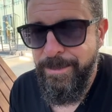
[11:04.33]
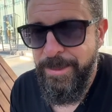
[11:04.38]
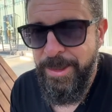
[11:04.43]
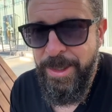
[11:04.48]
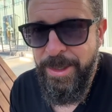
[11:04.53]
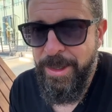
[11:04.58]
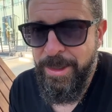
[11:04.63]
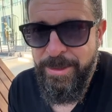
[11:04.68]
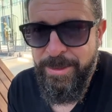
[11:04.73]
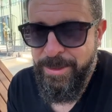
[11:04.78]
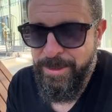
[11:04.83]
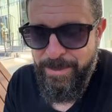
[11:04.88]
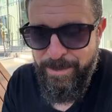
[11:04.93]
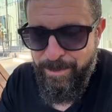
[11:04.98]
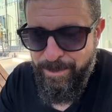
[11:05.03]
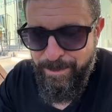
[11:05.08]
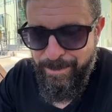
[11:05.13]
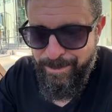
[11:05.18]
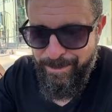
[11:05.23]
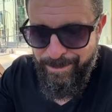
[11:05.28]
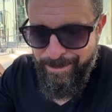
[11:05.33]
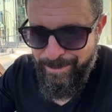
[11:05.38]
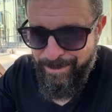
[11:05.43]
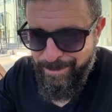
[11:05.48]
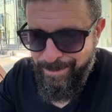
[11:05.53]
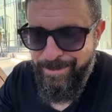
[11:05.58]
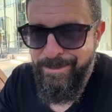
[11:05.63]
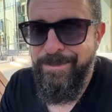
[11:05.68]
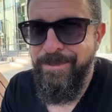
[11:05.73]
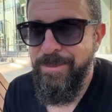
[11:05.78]
You know,
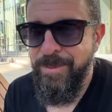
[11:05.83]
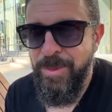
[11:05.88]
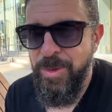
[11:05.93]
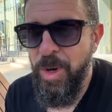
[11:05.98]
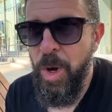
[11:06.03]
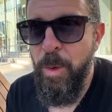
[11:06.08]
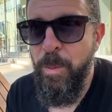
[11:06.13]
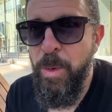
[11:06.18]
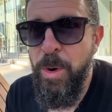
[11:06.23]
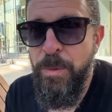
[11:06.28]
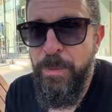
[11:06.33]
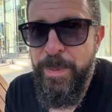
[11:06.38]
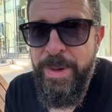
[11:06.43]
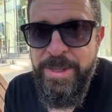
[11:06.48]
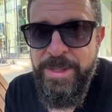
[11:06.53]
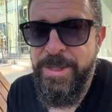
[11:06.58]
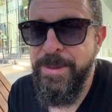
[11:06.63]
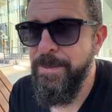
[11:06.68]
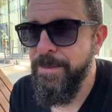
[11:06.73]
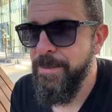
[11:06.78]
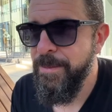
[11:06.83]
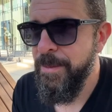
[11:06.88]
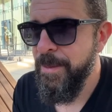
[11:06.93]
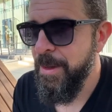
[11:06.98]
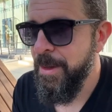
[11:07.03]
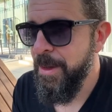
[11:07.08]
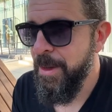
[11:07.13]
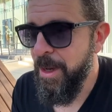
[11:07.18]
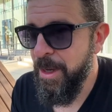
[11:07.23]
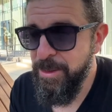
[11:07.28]
no movement
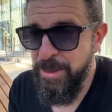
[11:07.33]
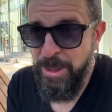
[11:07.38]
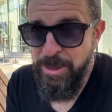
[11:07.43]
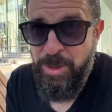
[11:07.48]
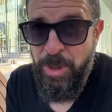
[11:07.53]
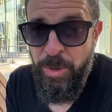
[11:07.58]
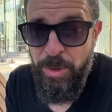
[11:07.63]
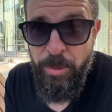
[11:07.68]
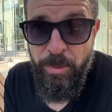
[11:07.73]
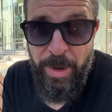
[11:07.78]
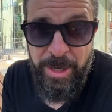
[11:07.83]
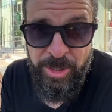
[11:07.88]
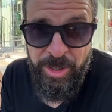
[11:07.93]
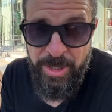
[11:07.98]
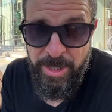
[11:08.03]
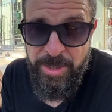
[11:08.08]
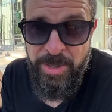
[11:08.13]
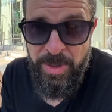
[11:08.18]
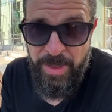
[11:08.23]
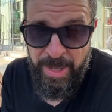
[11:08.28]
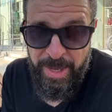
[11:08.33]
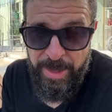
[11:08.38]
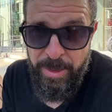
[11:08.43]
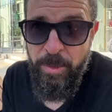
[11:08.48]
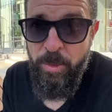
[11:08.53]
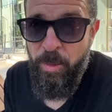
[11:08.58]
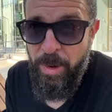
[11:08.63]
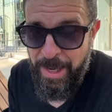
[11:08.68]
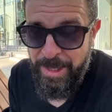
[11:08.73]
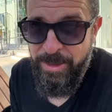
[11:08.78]
until the Russians
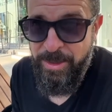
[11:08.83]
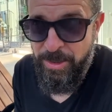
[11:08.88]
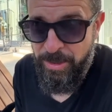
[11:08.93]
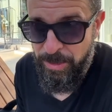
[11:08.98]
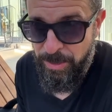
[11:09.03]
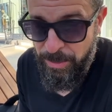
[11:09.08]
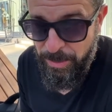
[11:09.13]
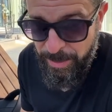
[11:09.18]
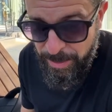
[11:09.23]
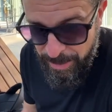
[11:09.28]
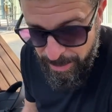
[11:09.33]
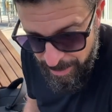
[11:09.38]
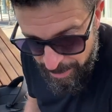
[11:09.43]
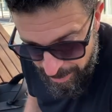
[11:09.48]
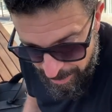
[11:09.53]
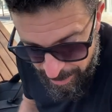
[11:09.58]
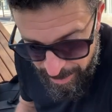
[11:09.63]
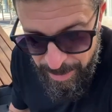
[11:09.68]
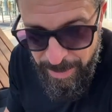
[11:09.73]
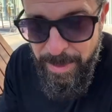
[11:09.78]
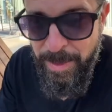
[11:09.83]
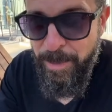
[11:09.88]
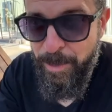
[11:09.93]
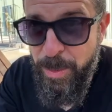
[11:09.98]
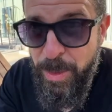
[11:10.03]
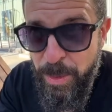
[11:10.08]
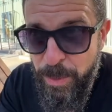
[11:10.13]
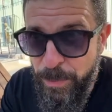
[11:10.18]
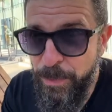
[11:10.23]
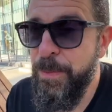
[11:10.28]
then want to
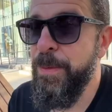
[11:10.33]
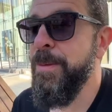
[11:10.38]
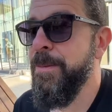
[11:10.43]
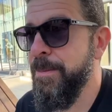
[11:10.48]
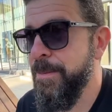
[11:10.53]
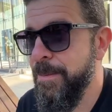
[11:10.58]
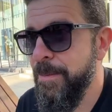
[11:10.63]
move.